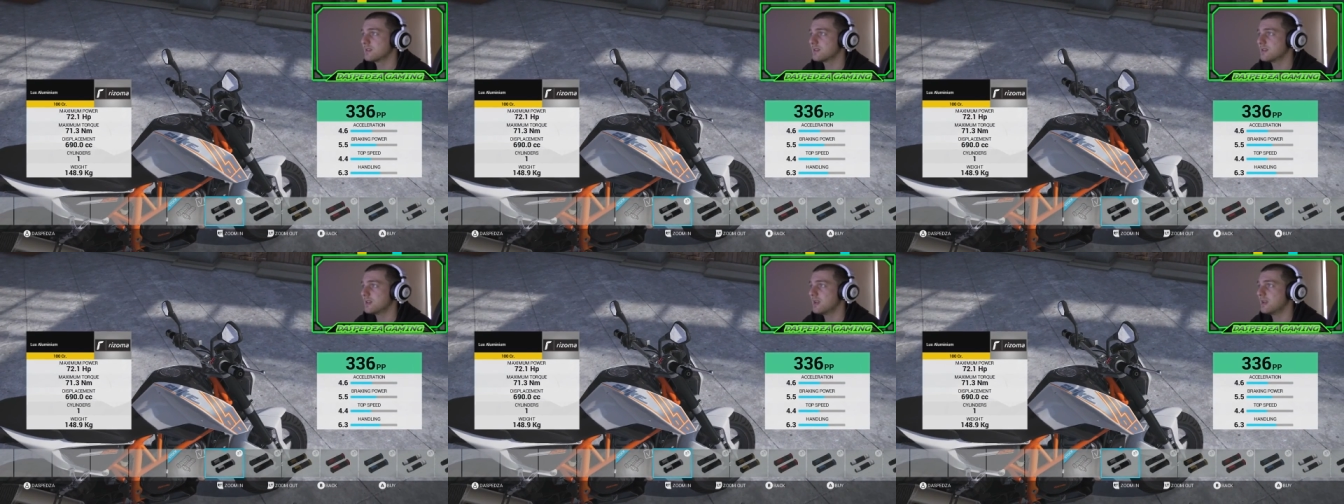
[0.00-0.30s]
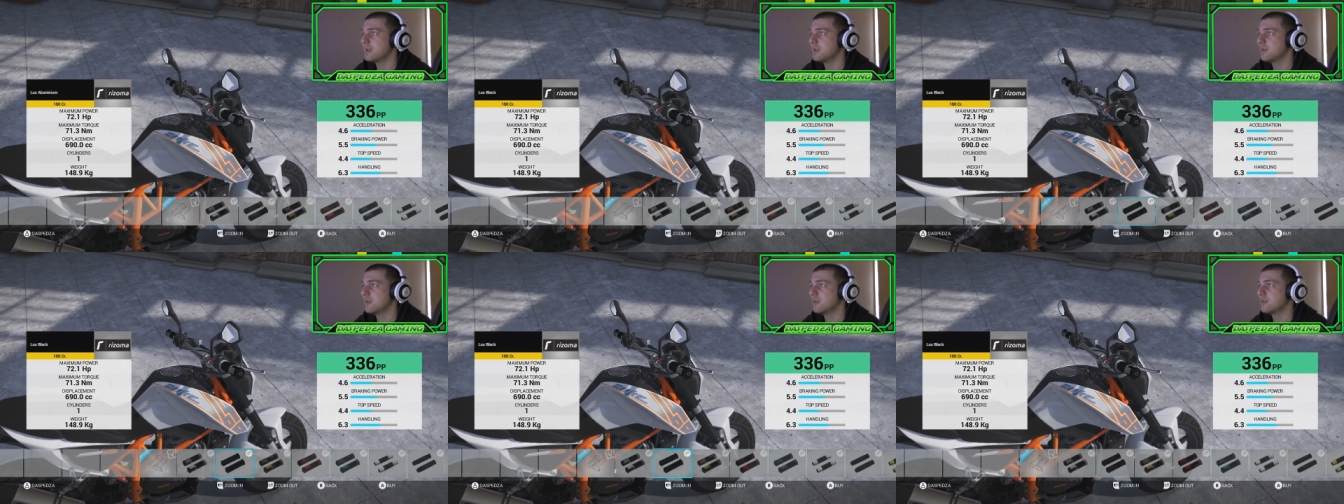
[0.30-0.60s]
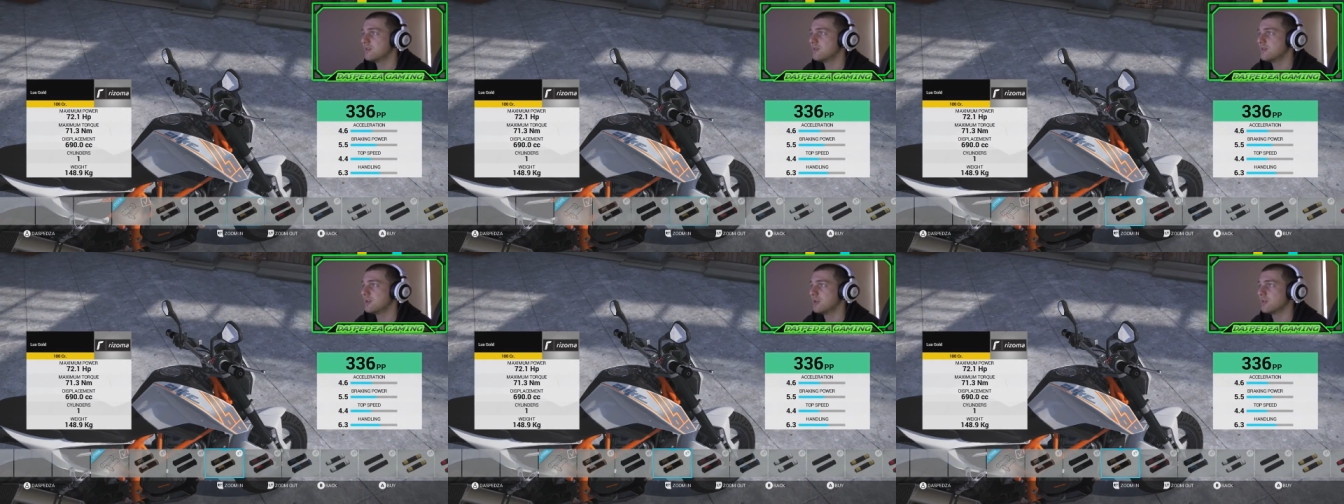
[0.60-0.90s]
Now you got
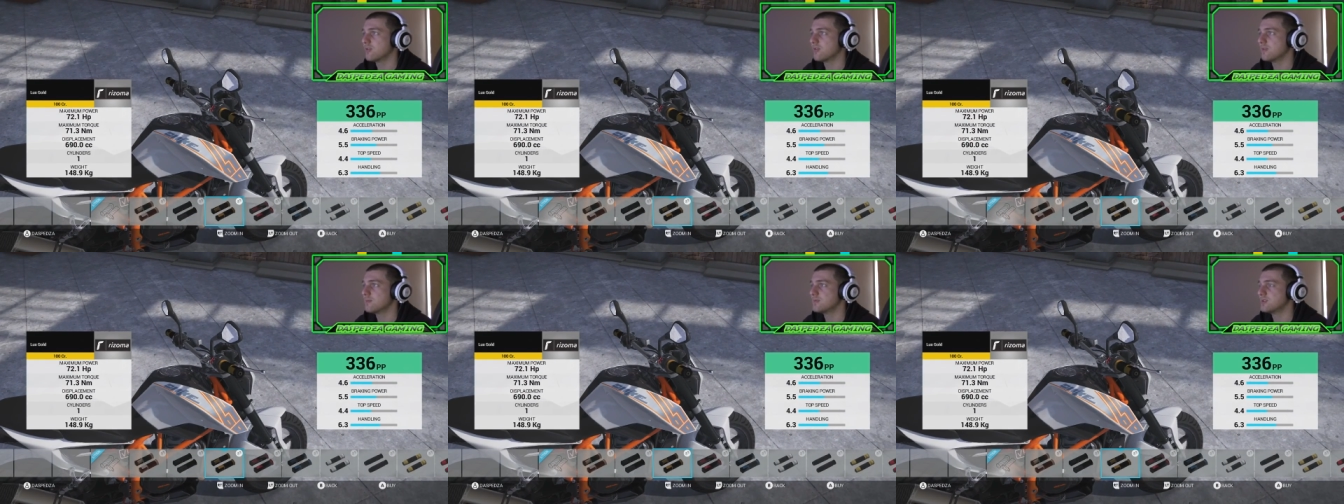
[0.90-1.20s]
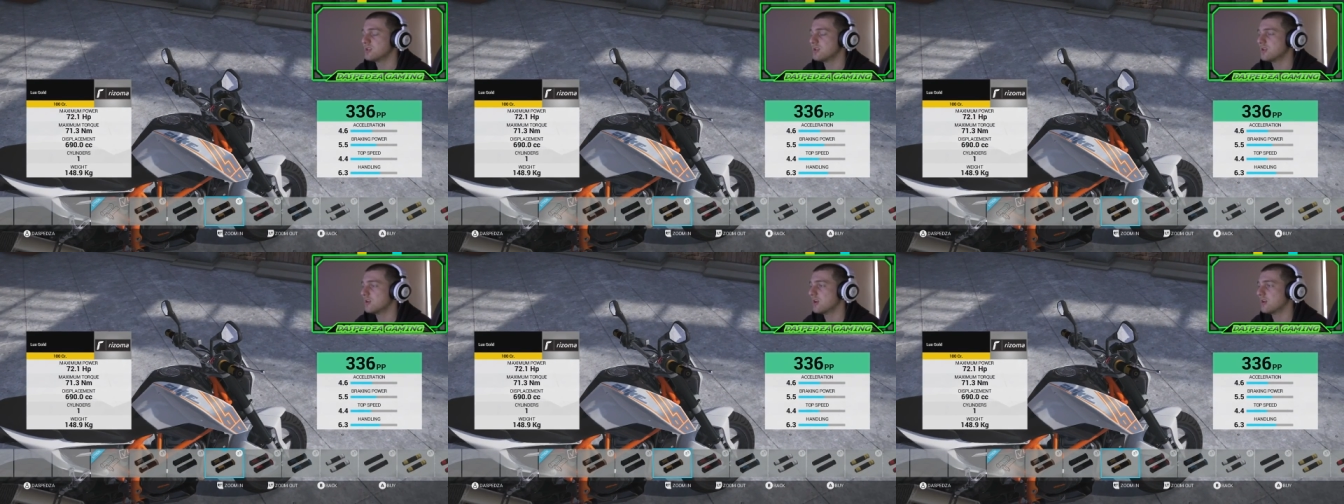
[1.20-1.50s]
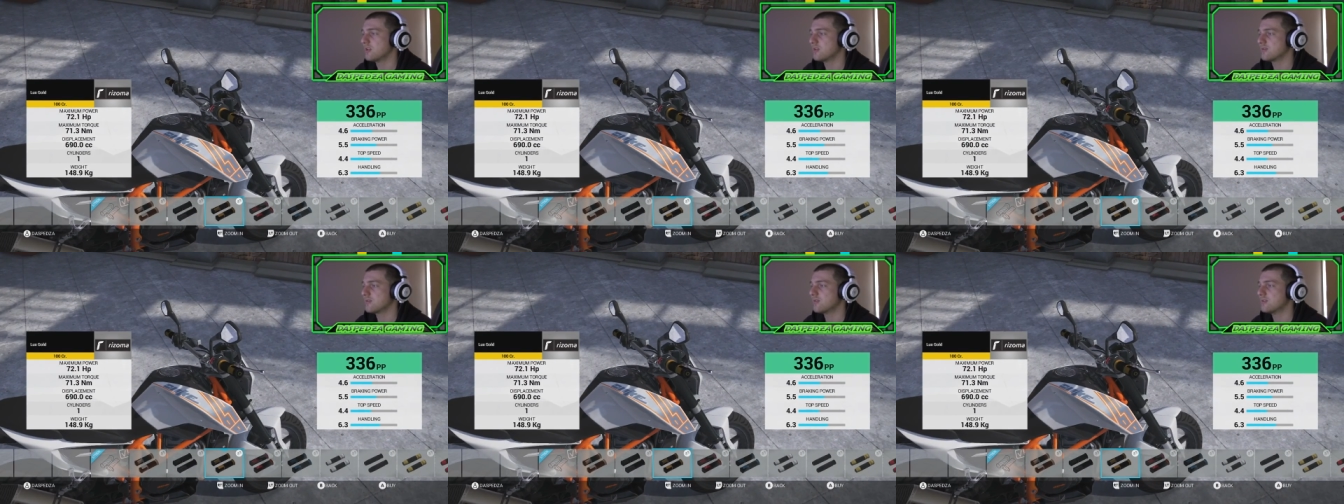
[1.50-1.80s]
all your grips. You can go
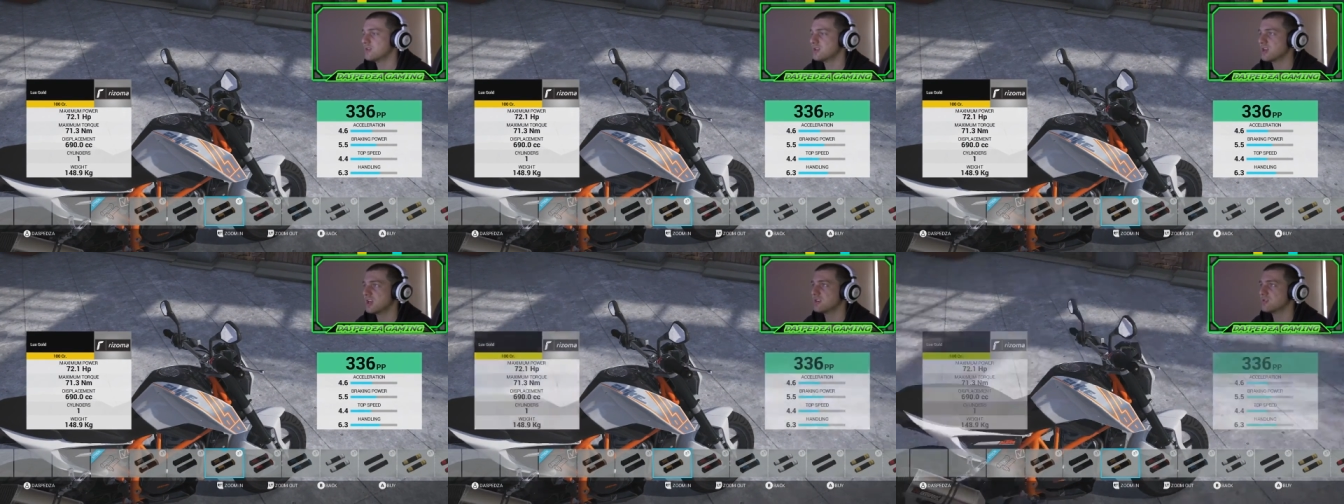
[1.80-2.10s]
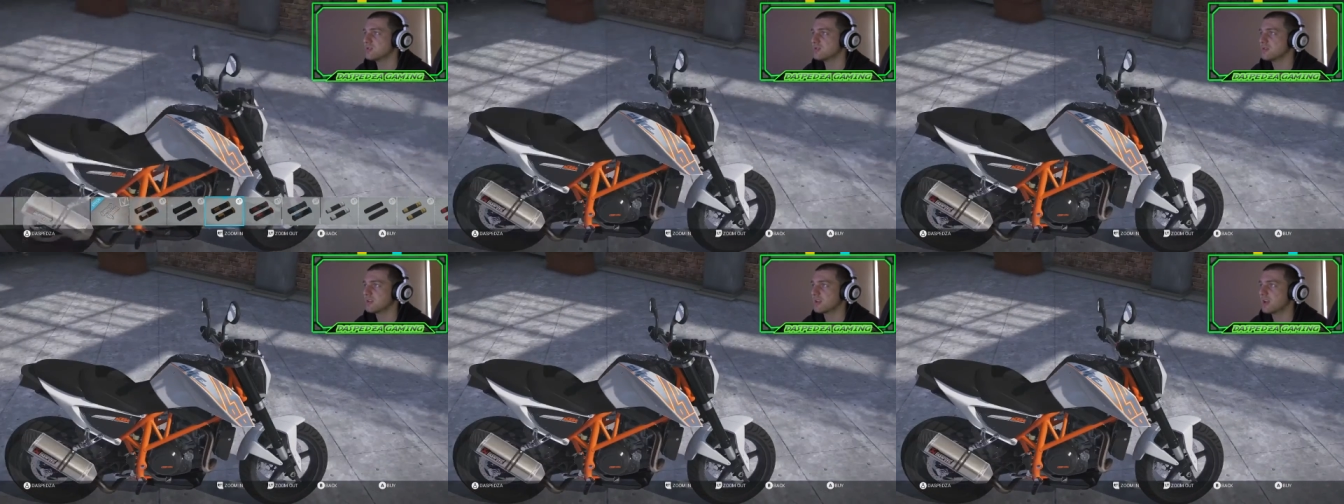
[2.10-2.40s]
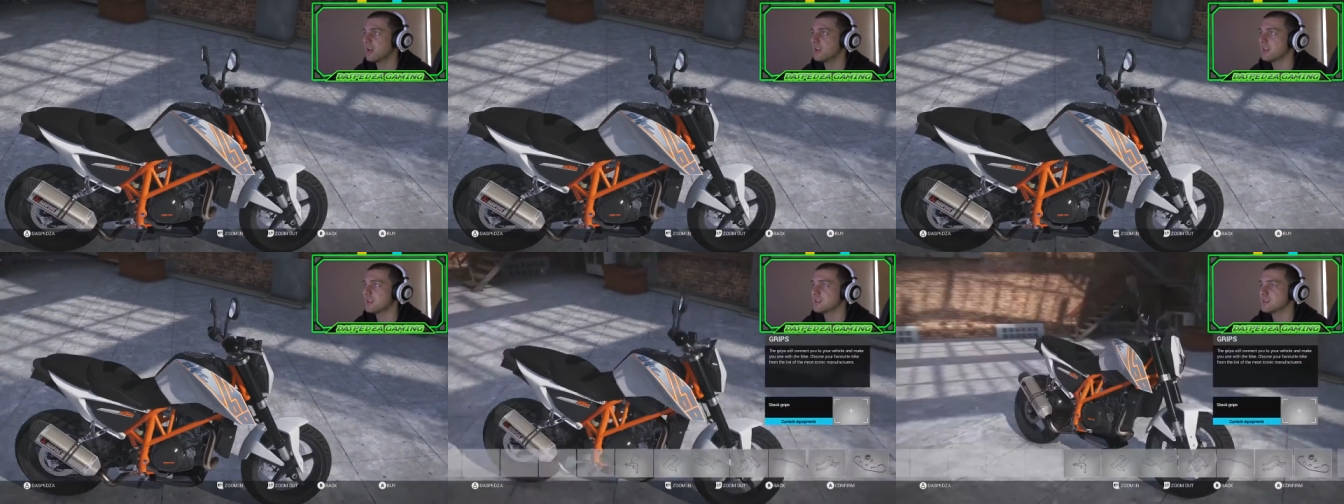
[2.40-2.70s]
through, change all the
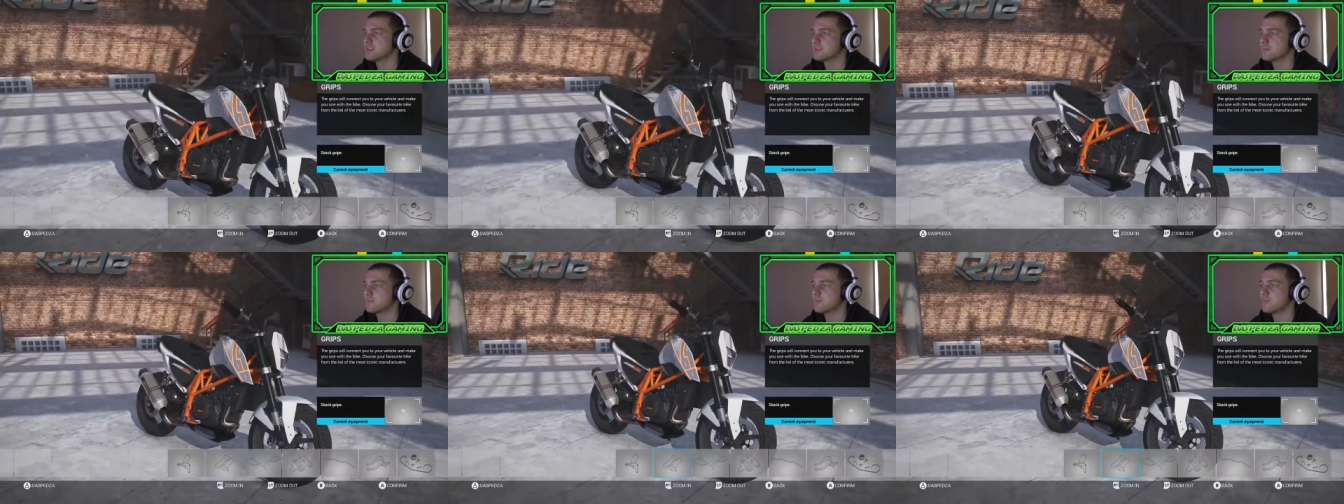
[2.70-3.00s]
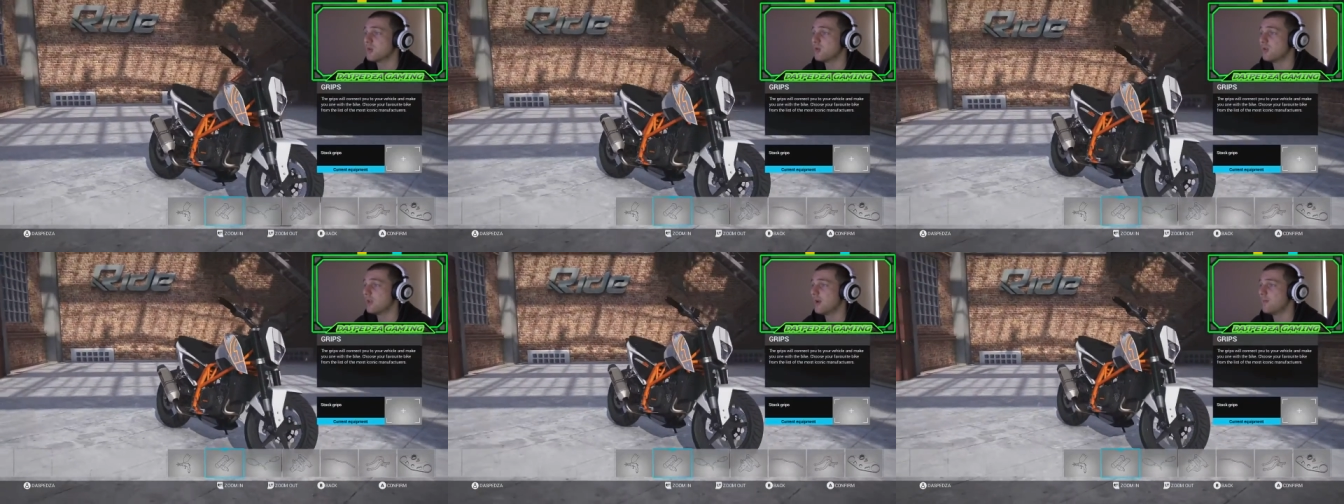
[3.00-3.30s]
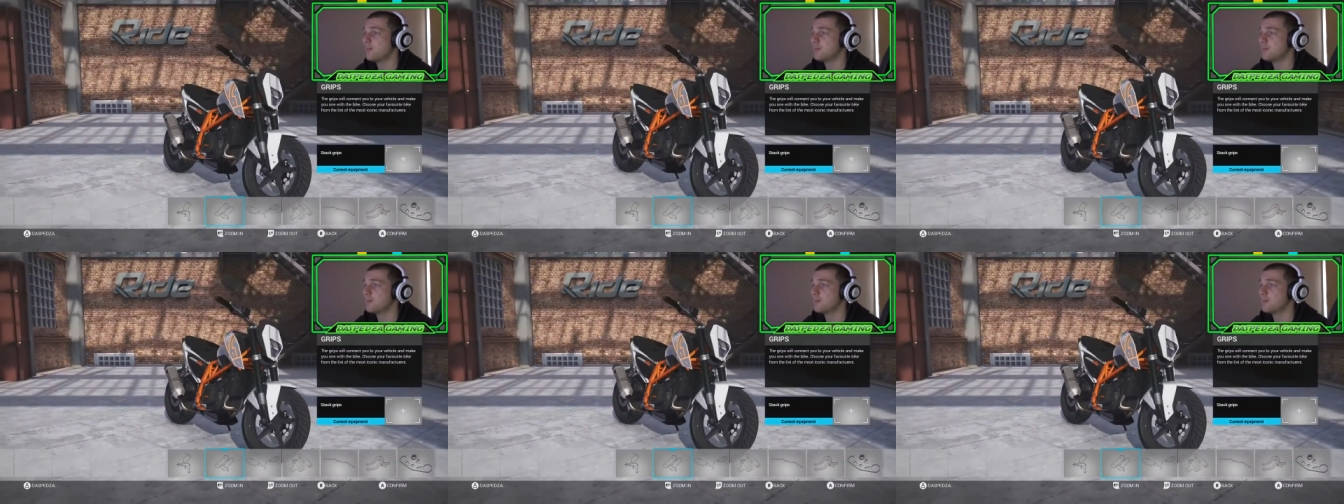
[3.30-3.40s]
colours, all that